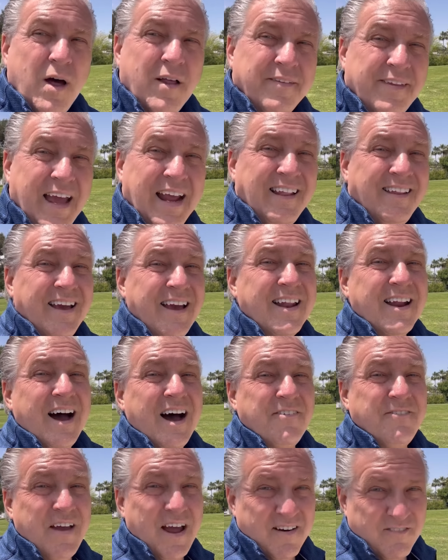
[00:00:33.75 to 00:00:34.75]
They laid
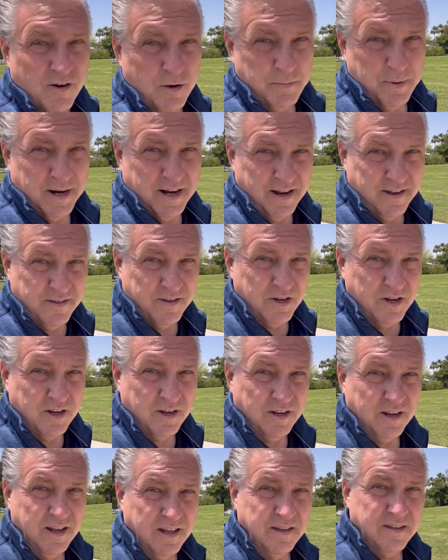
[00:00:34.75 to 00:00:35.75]
off everybody in the
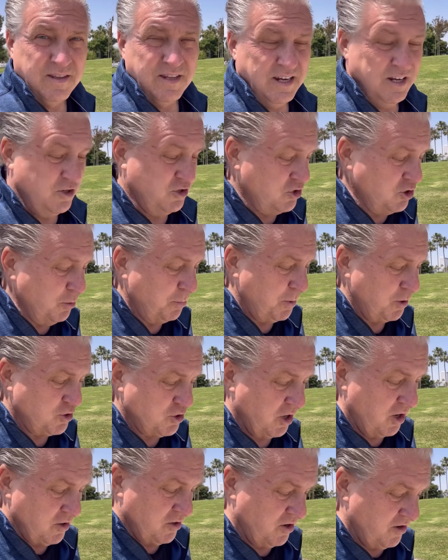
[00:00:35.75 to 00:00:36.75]
in the
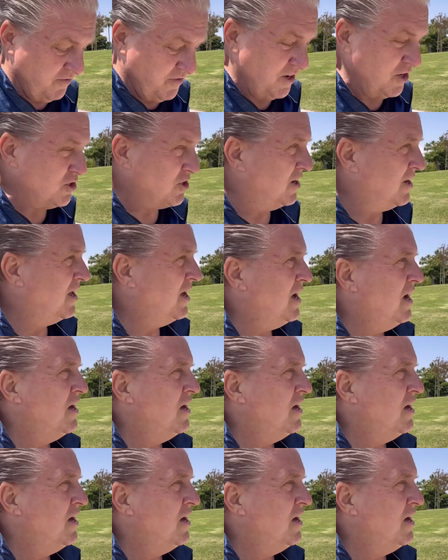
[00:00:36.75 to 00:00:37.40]
supercharger division.